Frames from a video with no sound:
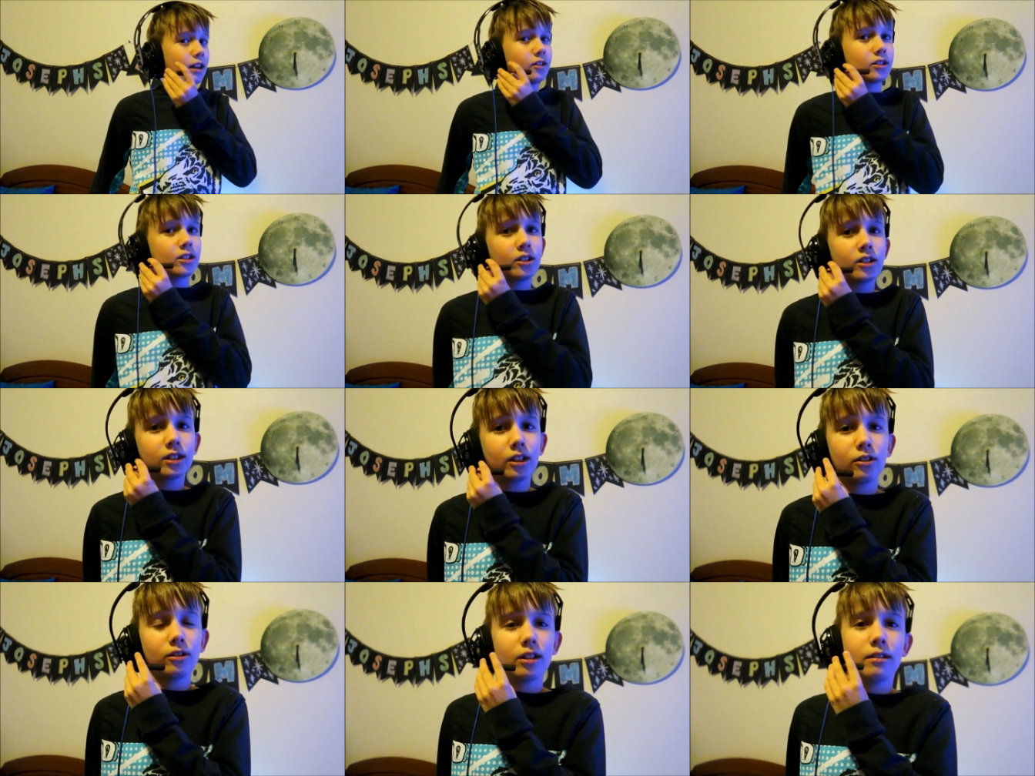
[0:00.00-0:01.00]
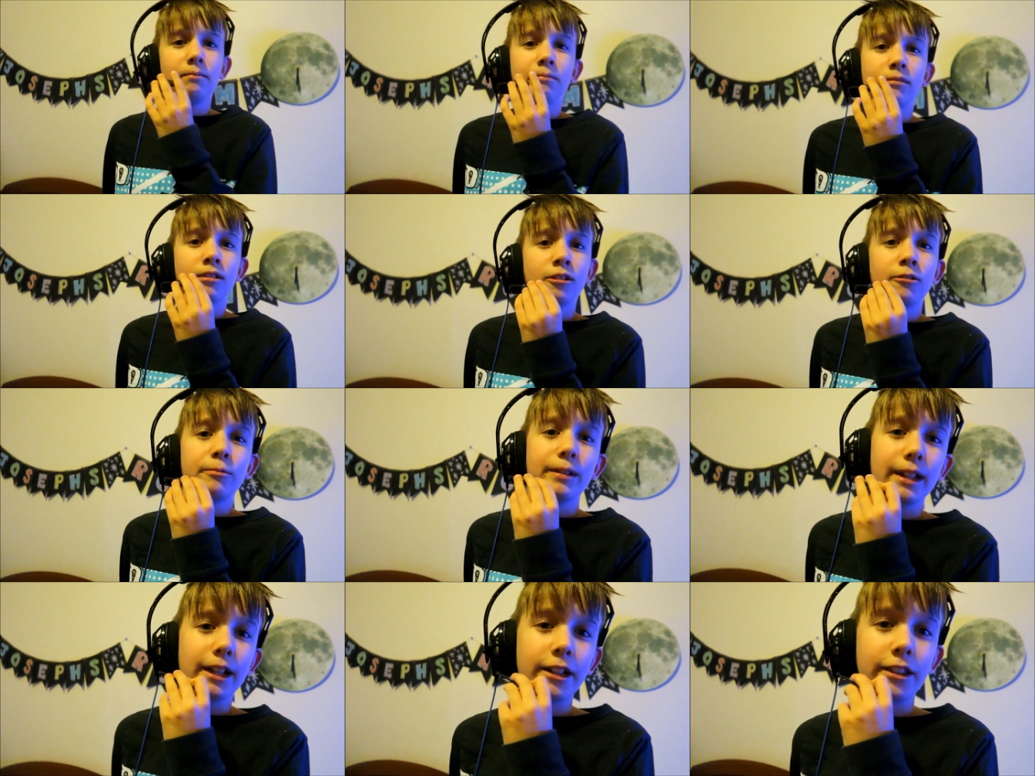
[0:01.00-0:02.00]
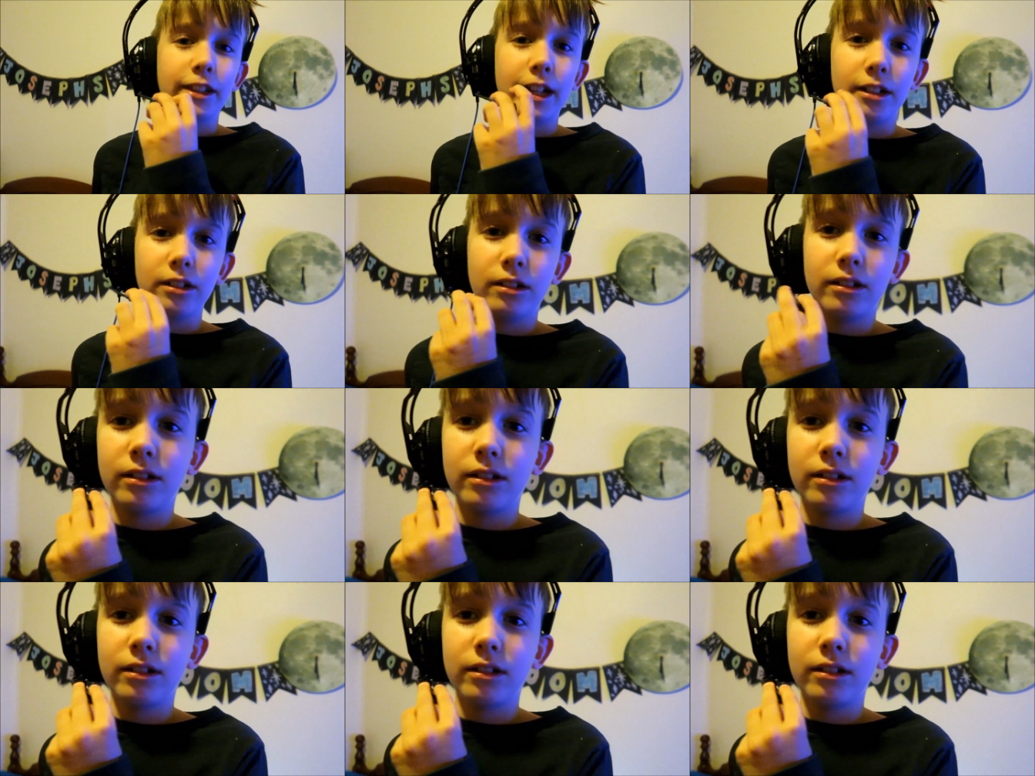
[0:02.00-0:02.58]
I was going to tell Rhiannon that.